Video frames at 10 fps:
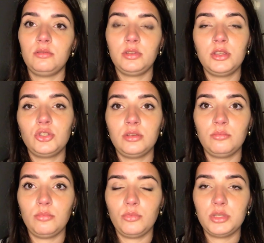
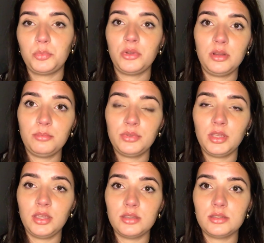Religion was put in
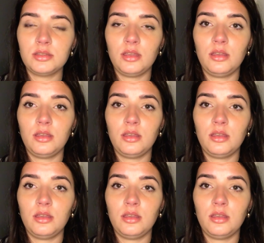place.